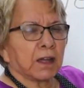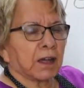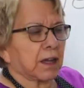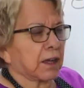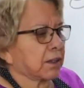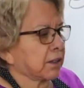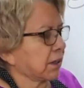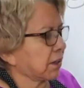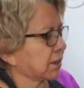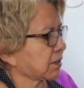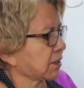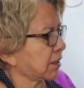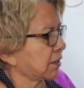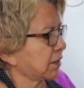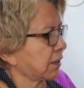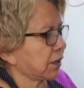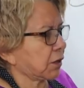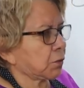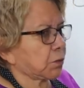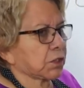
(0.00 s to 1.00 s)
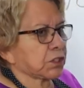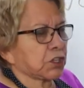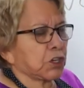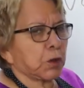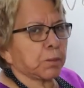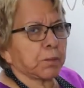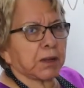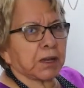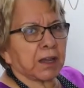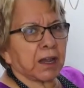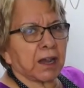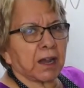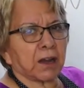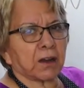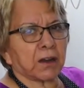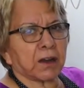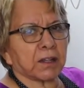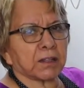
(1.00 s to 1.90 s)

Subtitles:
They said that it was human hair,